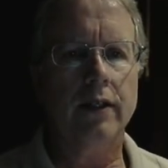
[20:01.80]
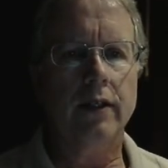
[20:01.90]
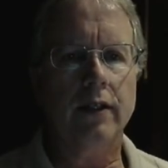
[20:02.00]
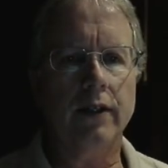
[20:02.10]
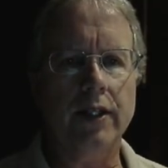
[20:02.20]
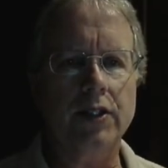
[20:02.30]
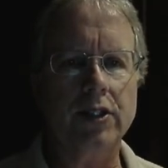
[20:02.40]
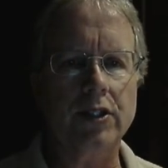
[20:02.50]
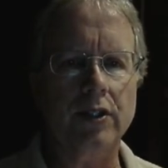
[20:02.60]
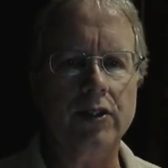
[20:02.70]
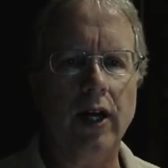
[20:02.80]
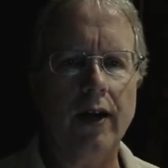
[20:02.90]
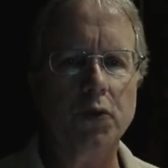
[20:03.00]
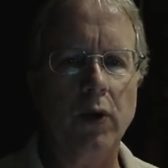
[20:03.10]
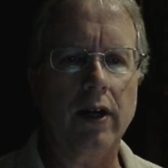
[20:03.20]
This is the
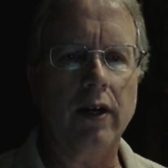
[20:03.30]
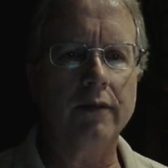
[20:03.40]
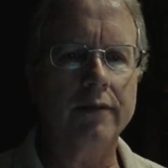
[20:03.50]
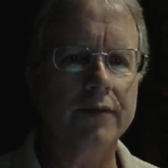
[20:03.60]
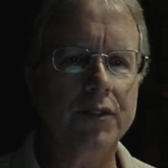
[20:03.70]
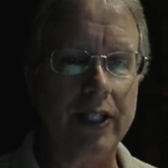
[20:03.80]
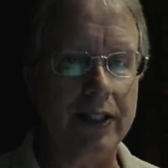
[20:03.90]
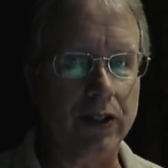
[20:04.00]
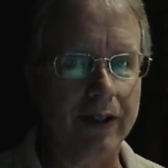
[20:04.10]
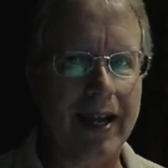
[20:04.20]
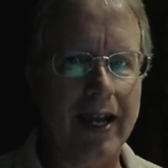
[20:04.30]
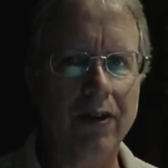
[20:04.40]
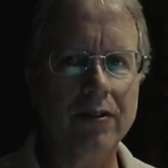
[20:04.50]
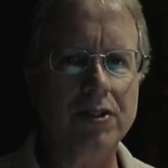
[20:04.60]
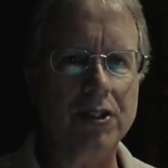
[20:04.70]
software center
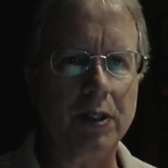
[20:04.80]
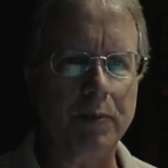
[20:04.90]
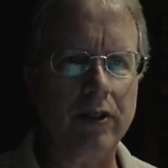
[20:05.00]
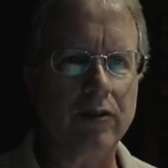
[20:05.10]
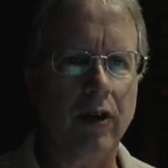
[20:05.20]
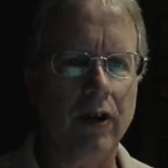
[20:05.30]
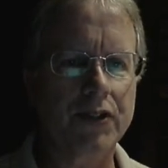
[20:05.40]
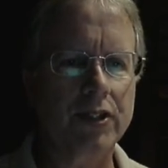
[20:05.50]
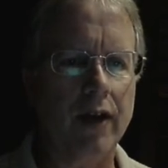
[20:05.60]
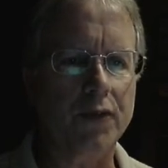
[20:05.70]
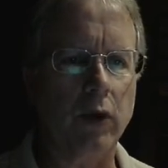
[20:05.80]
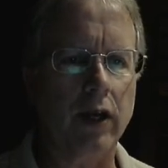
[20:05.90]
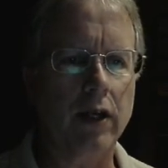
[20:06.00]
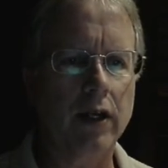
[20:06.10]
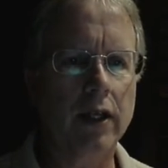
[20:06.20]
now. It's just simply called
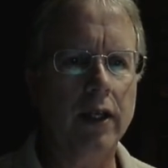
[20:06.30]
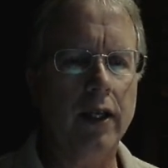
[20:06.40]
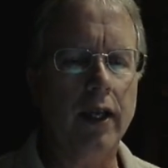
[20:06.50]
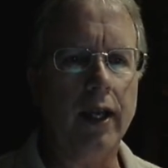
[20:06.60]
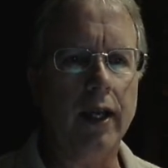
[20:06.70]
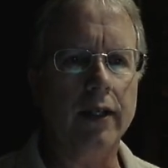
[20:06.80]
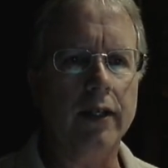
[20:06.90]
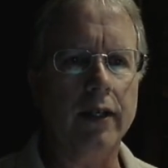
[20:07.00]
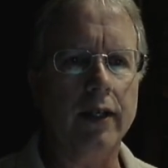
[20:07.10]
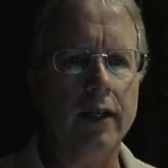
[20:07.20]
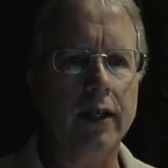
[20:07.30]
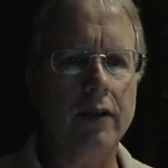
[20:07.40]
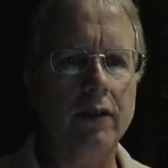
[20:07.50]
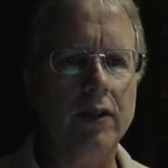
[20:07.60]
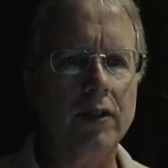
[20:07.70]
software, and
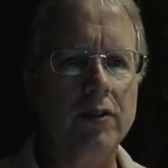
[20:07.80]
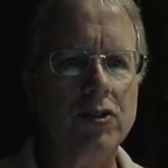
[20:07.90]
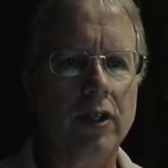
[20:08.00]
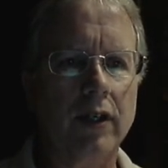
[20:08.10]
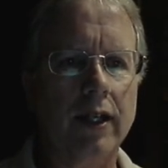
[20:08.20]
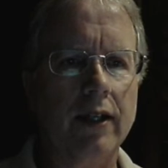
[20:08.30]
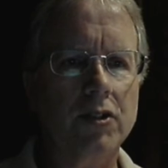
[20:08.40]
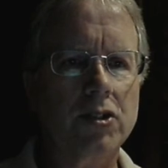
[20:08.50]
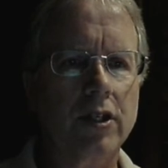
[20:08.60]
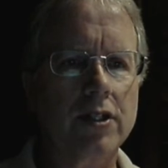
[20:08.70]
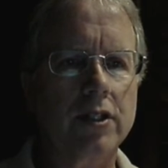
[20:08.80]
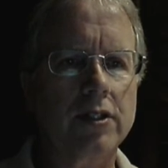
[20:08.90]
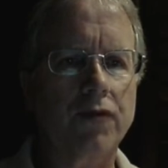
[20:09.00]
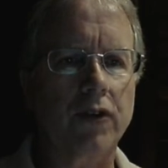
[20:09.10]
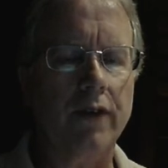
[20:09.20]
it certainly
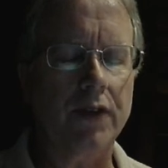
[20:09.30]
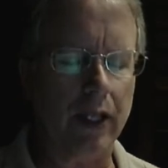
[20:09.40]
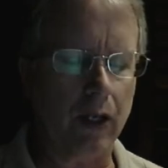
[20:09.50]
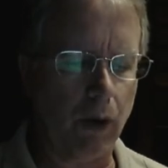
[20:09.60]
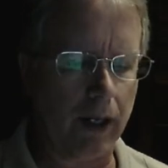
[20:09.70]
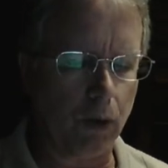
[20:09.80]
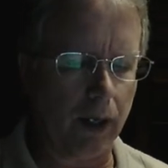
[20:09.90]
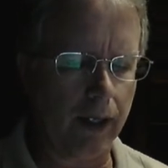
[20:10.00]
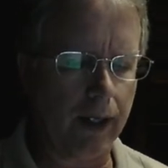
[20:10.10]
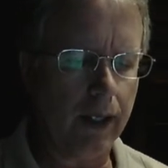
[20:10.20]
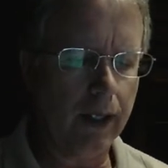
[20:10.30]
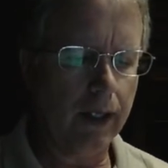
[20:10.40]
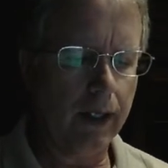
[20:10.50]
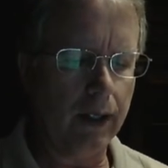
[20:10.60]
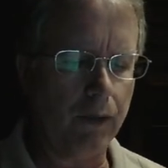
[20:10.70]
searches for everything quite quickly.
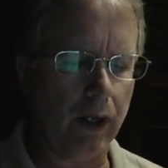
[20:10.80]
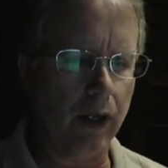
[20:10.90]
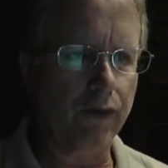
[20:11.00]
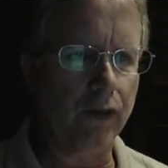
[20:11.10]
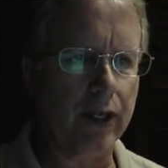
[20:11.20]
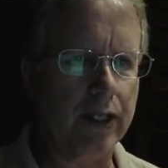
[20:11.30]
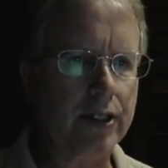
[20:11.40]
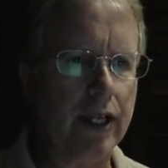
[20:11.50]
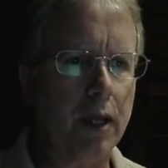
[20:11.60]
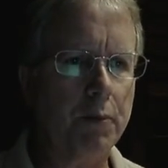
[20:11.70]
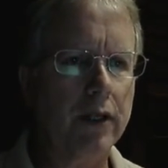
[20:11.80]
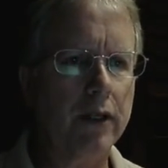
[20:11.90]
If we look for Inkscape,